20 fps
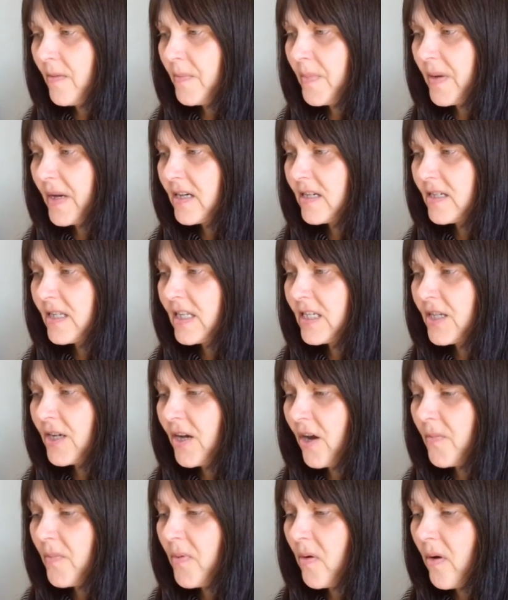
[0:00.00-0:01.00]
because there's
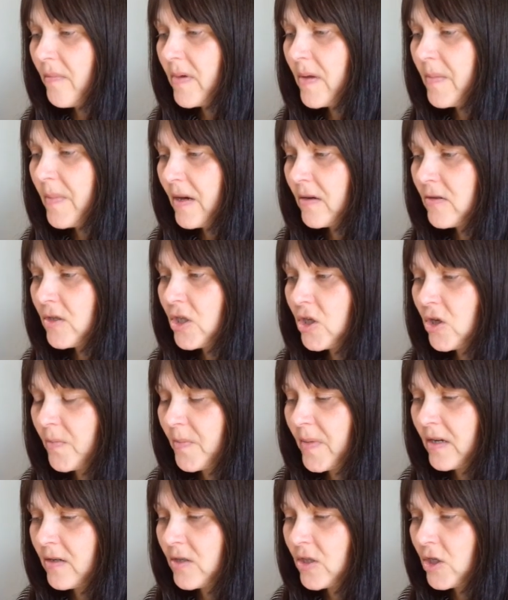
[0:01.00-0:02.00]
no point me being on
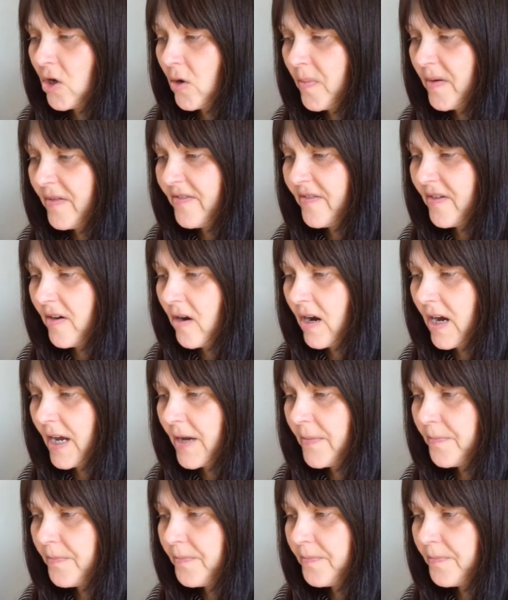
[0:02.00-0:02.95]
Shopify